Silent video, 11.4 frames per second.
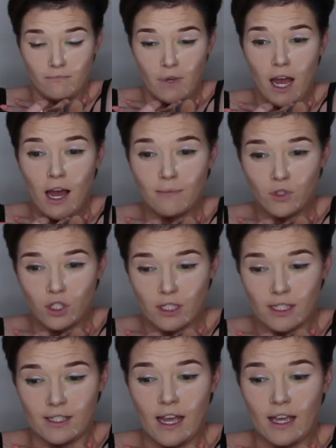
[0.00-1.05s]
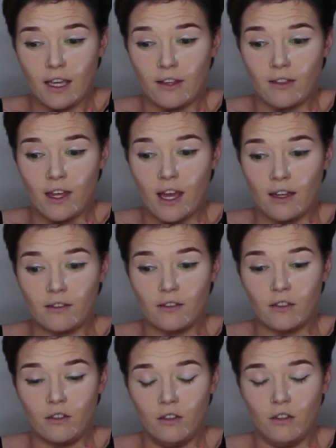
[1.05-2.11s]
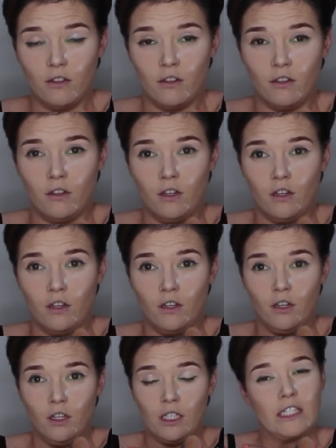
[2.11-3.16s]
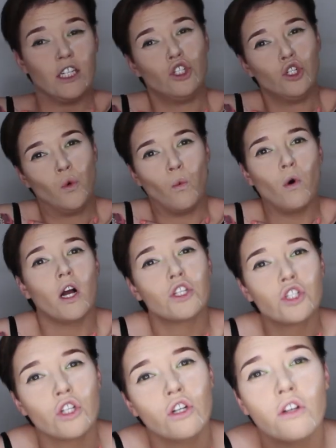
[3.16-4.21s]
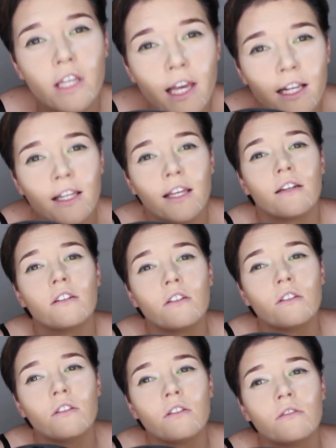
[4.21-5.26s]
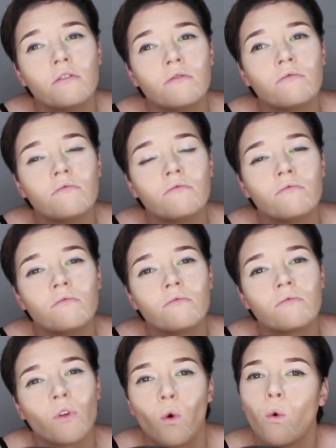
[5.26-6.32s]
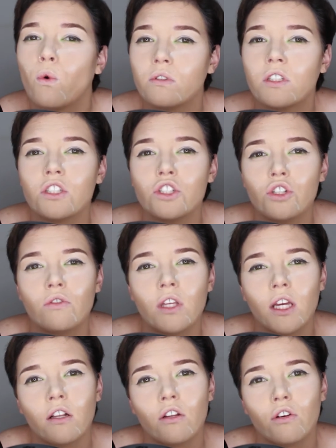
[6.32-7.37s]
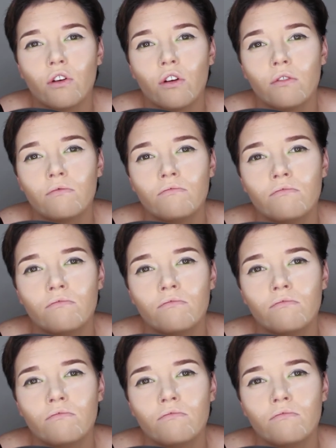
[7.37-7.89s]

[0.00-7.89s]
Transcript: I'm just saying that. Did you watch her get killed? Or did you kill her?